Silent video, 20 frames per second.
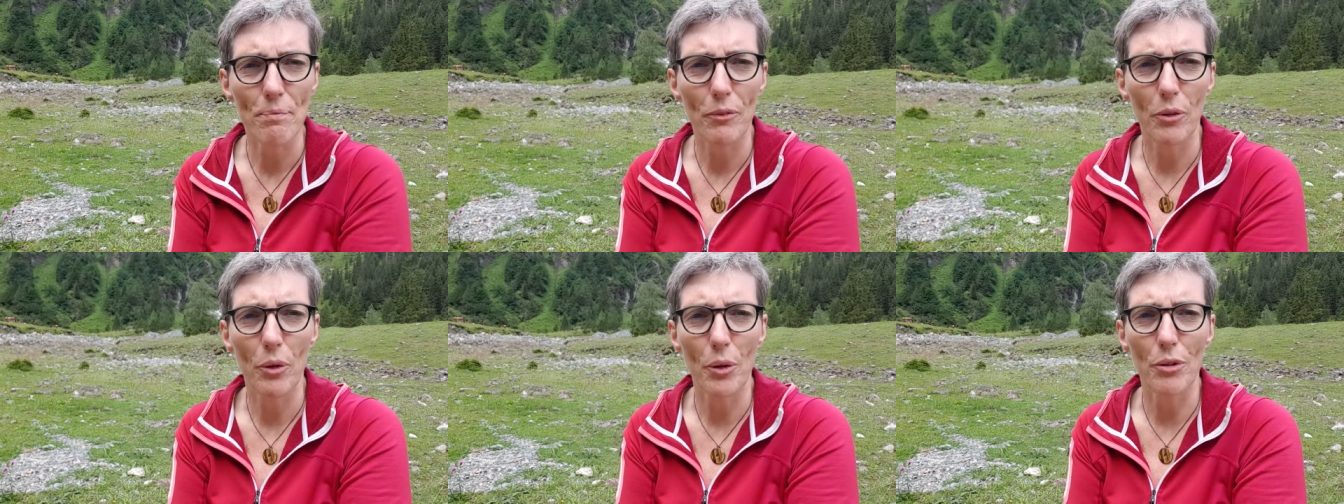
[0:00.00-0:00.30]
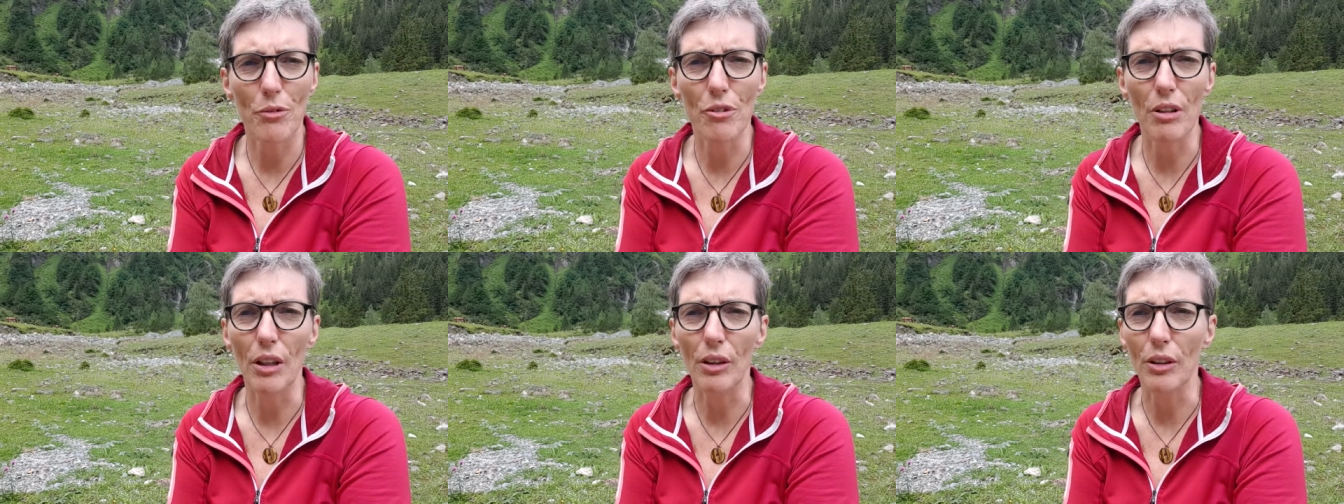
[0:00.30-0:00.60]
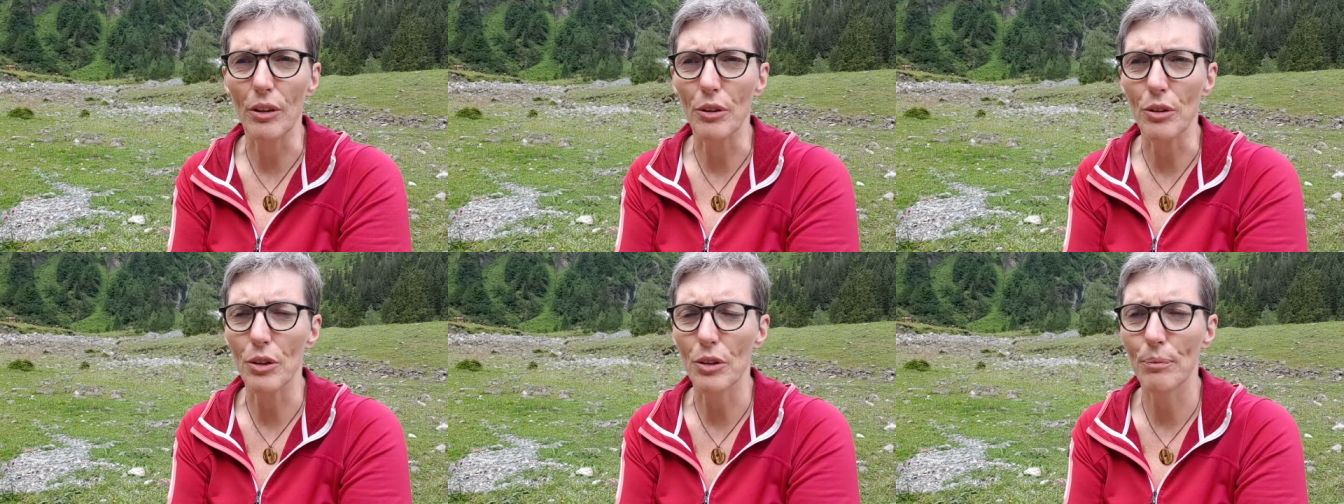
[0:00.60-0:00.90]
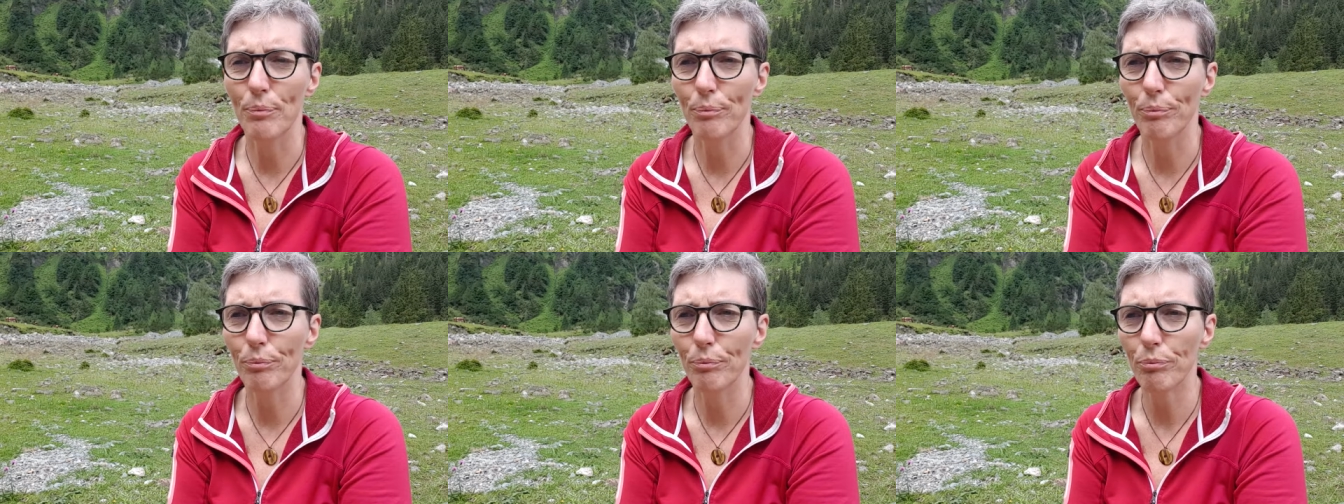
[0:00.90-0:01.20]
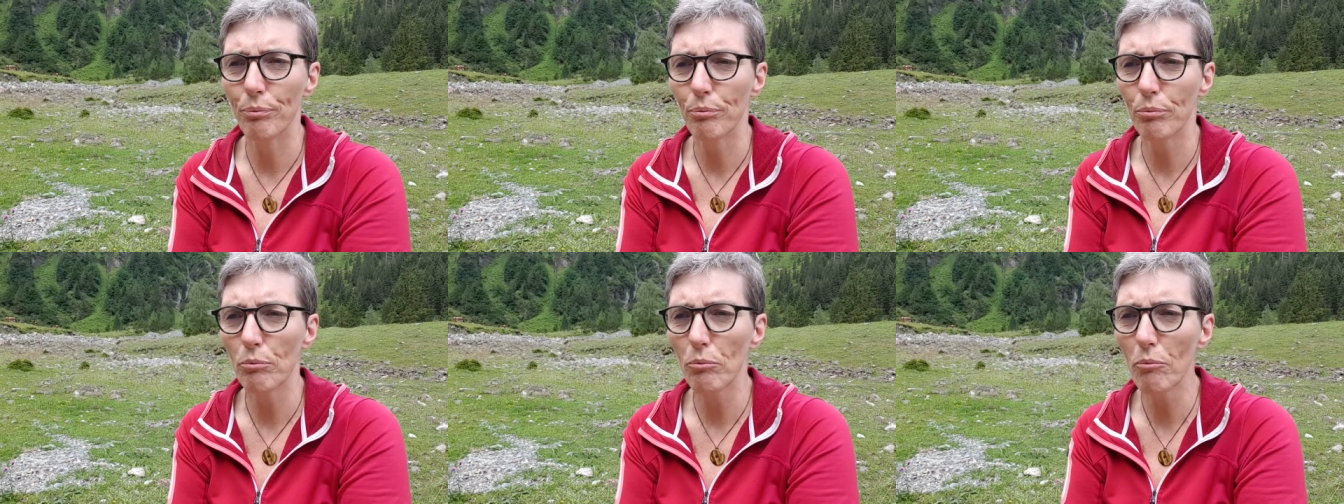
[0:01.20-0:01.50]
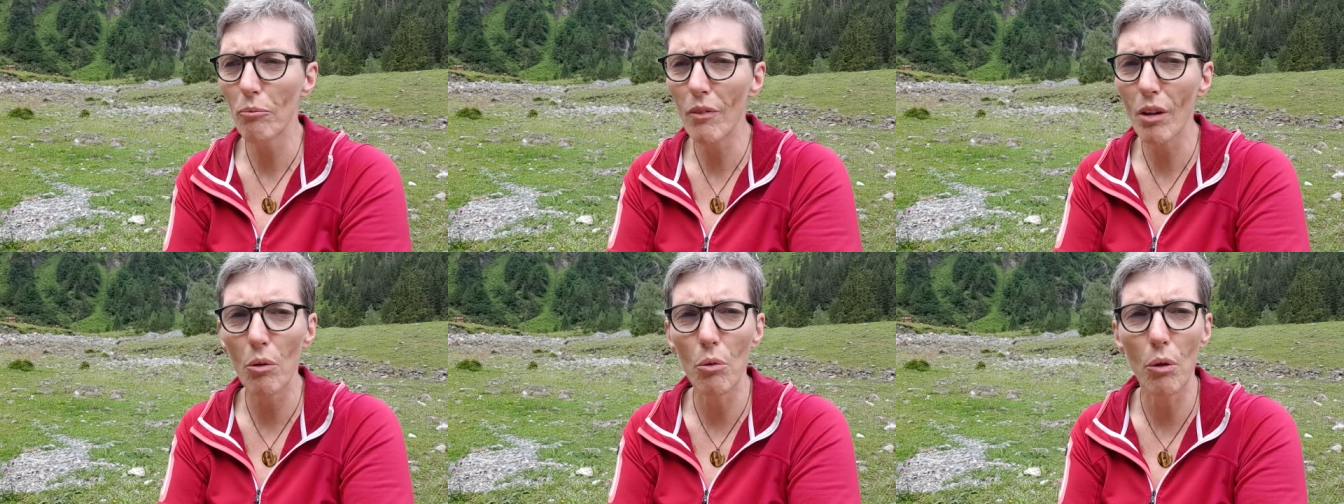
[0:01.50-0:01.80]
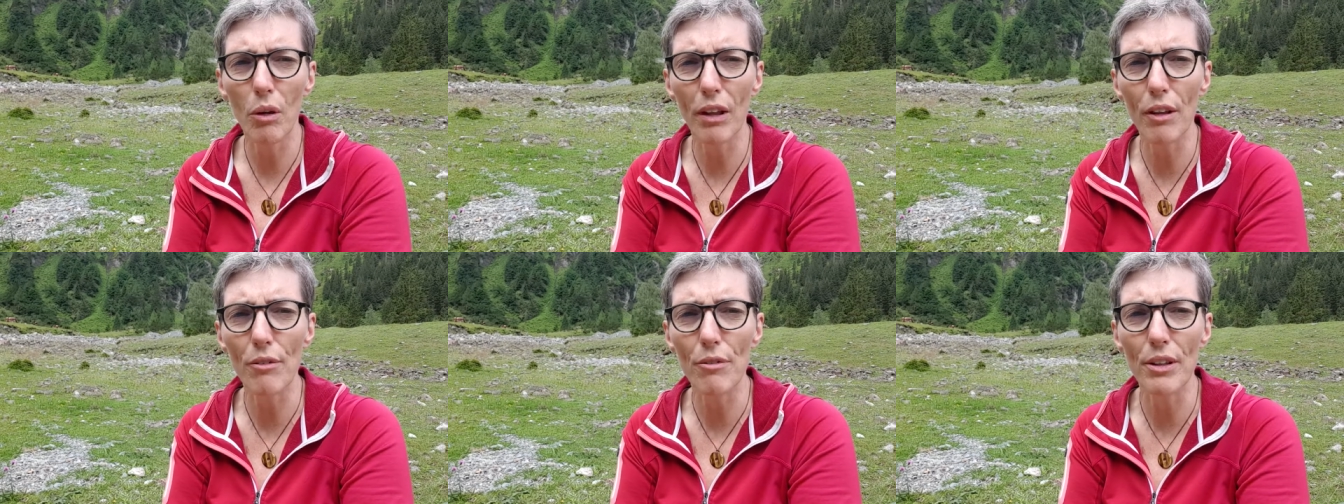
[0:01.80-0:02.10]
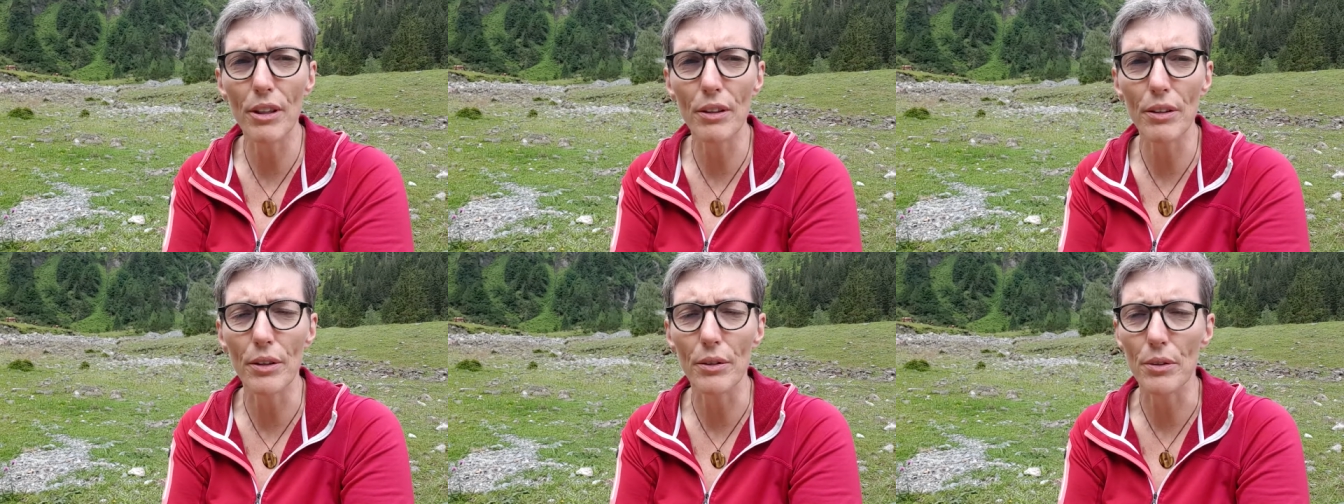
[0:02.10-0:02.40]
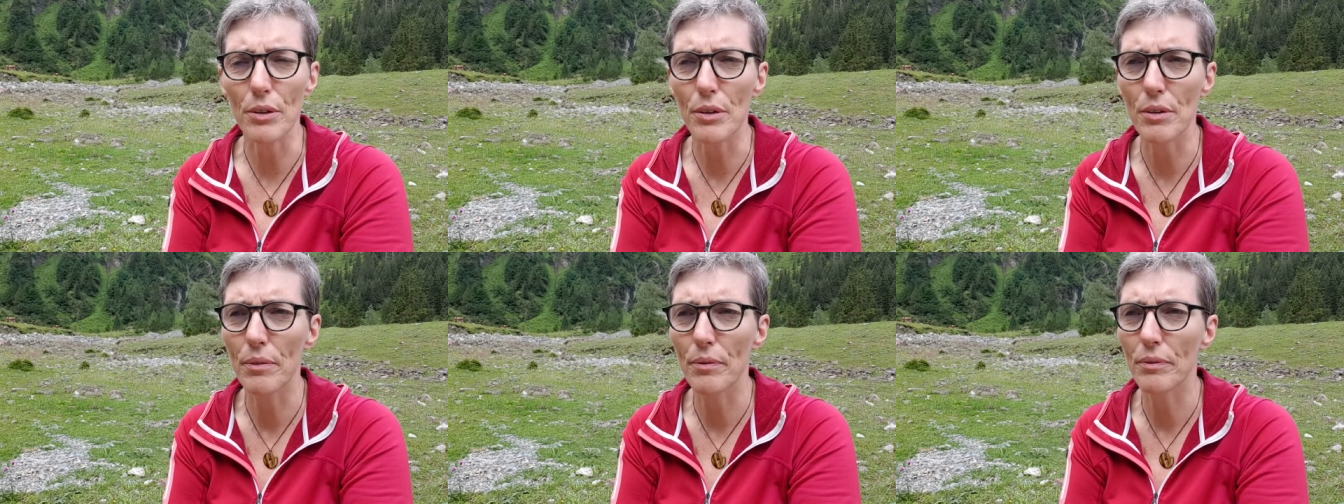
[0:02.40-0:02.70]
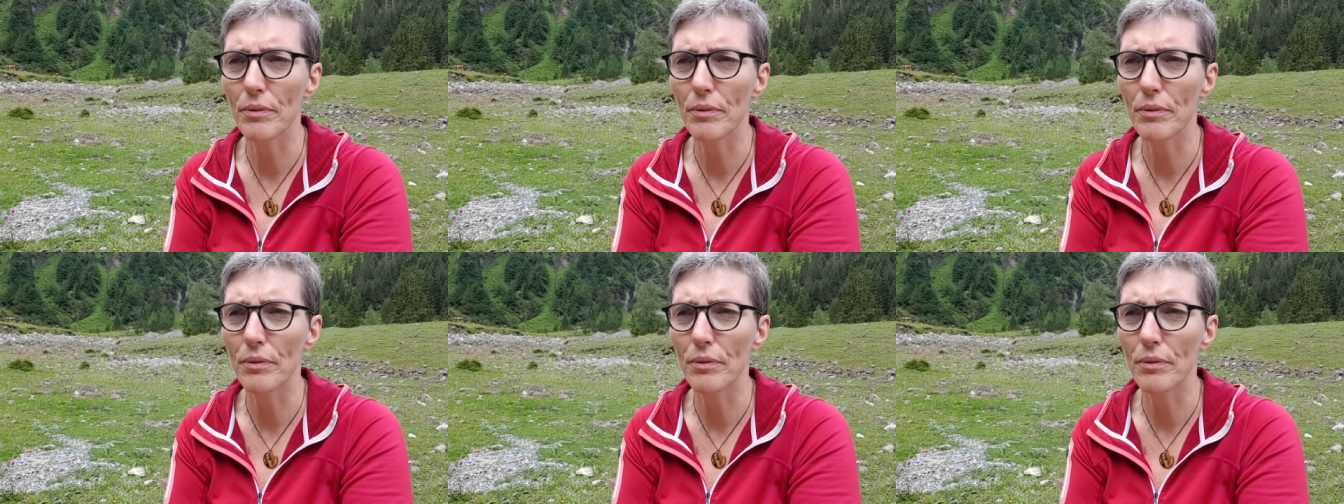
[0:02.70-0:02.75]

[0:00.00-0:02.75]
core values? What are values?